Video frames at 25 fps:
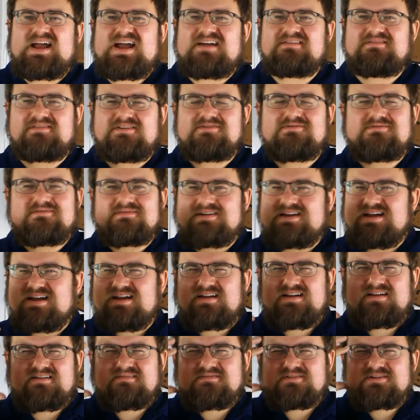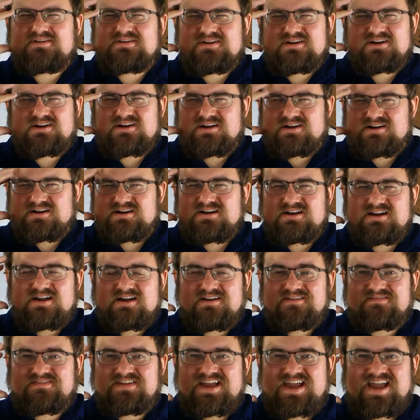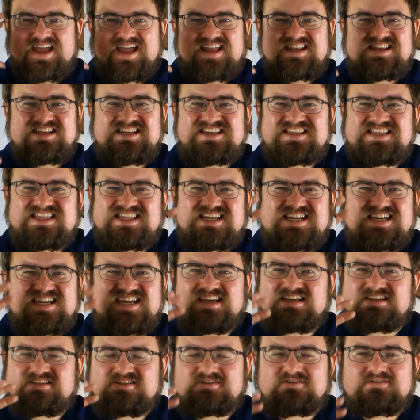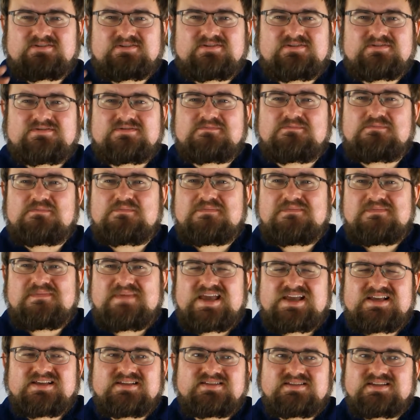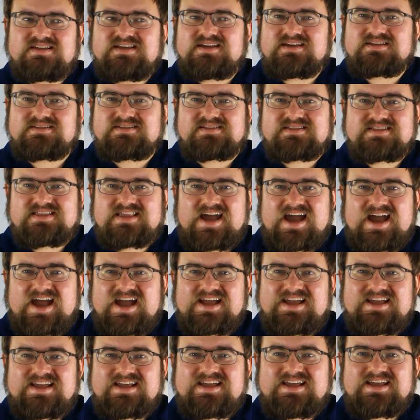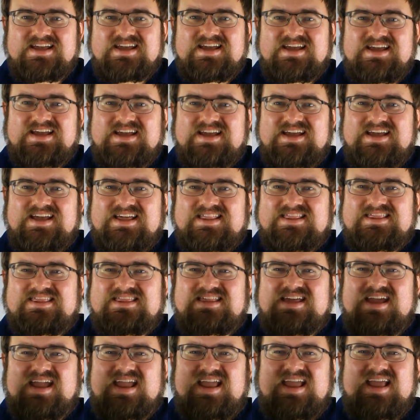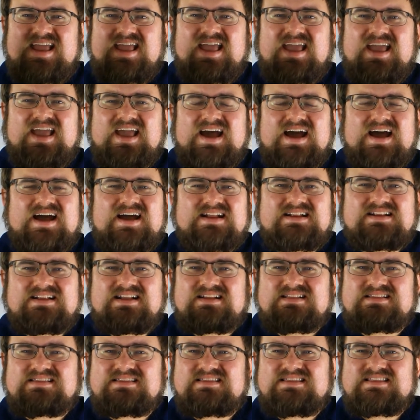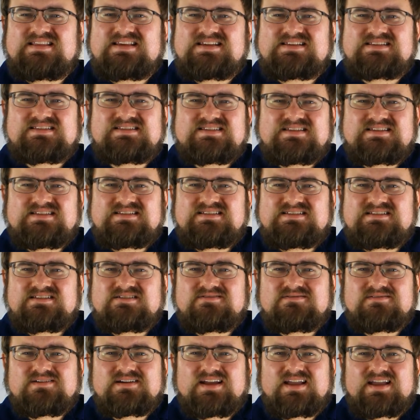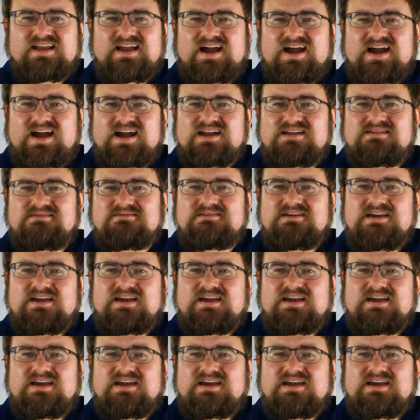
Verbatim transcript: Have you ever heard of anything as amazing as that? that God listened to a guy